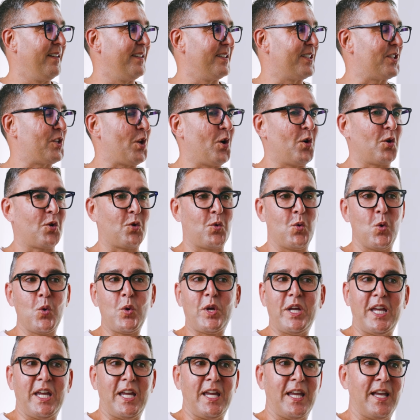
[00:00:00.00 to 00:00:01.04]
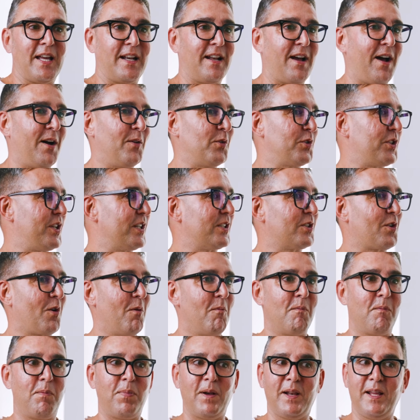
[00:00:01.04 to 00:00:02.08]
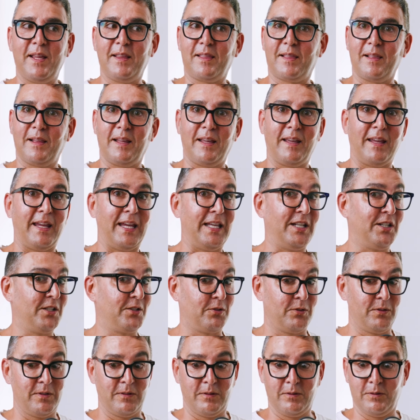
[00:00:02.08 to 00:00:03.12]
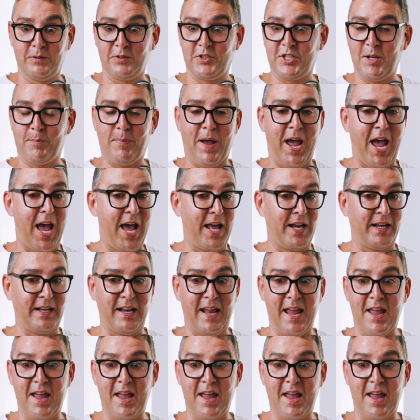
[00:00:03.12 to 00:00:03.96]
so cookie, and I was just completely into Japan.